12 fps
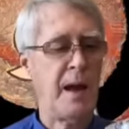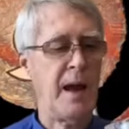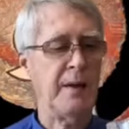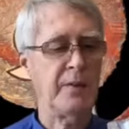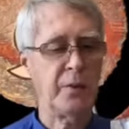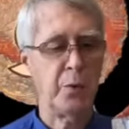
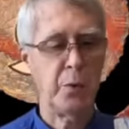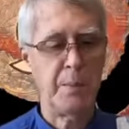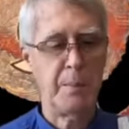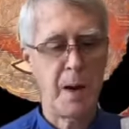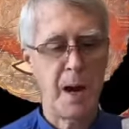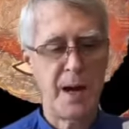as a
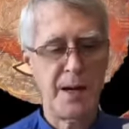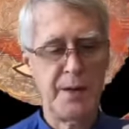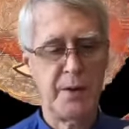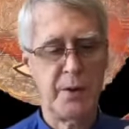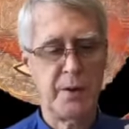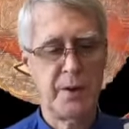
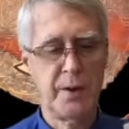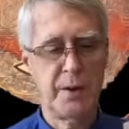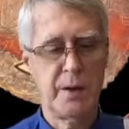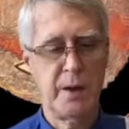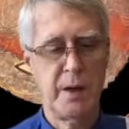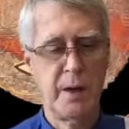reminder
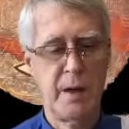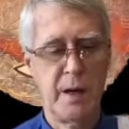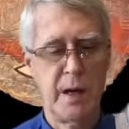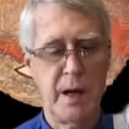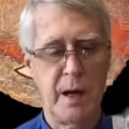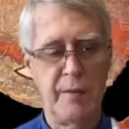
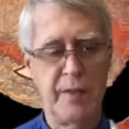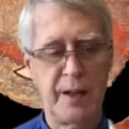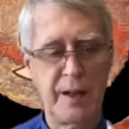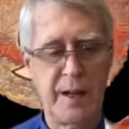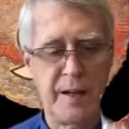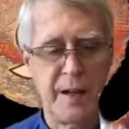of the
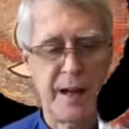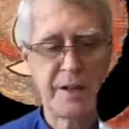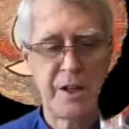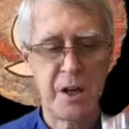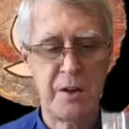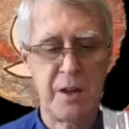
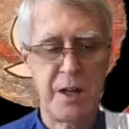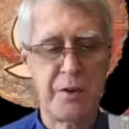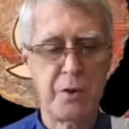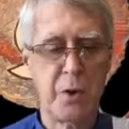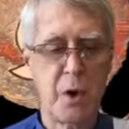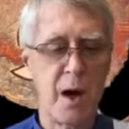connection
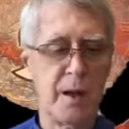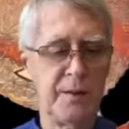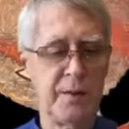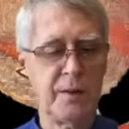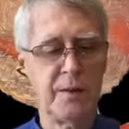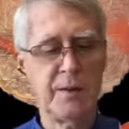that
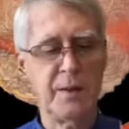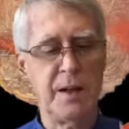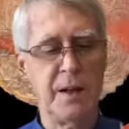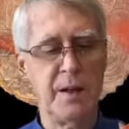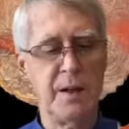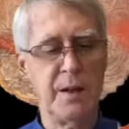draws us
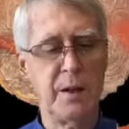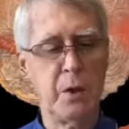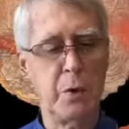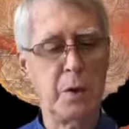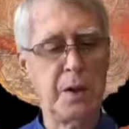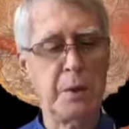
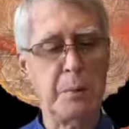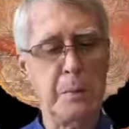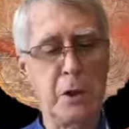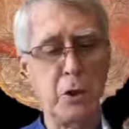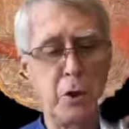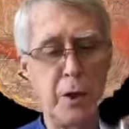into a
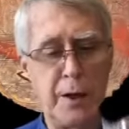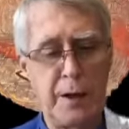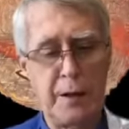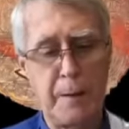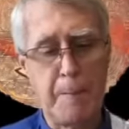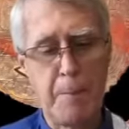
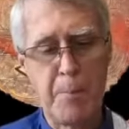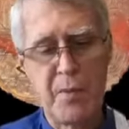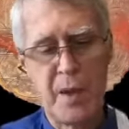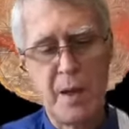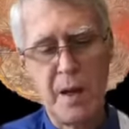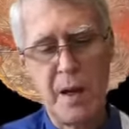community
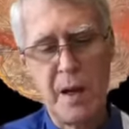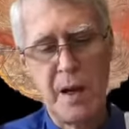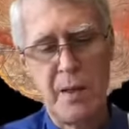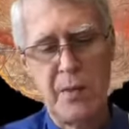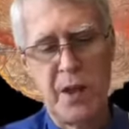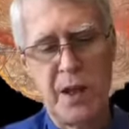
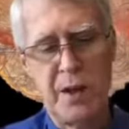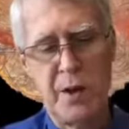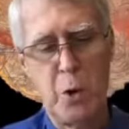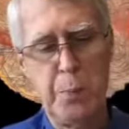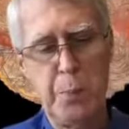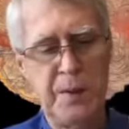that
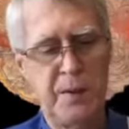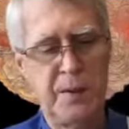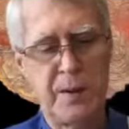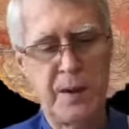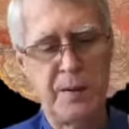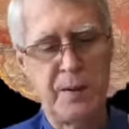opens
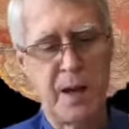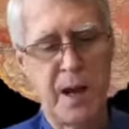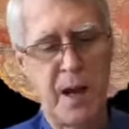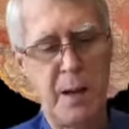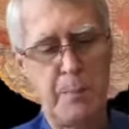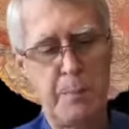us
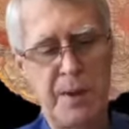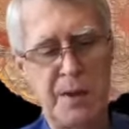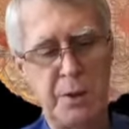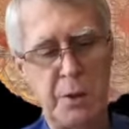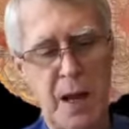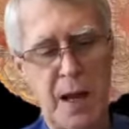up
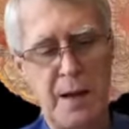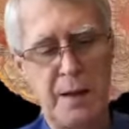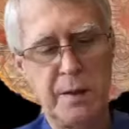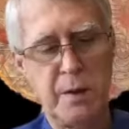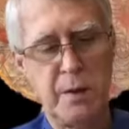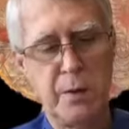in
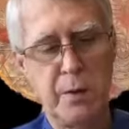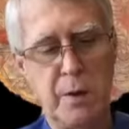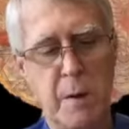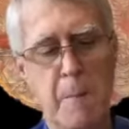gratitude